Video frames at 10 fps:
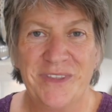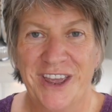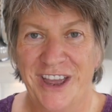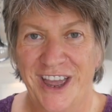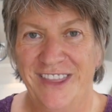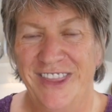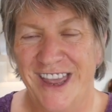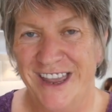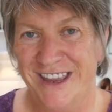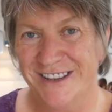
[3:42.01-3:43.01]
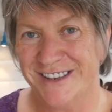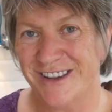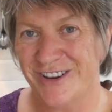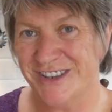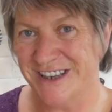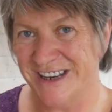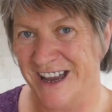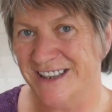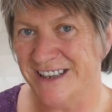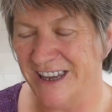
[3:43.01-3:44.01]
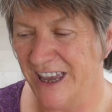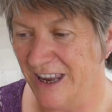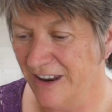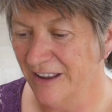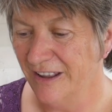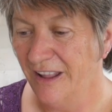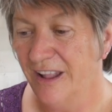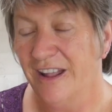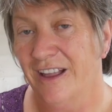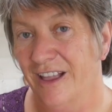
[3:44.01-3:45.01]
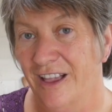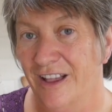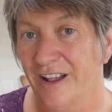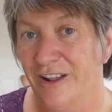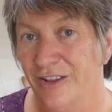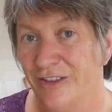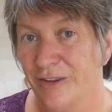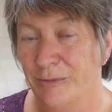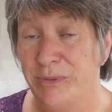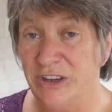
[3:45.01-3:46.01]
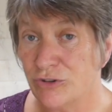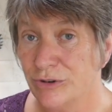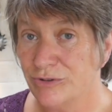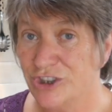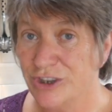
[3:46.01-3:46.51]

and then started adding in the beetroot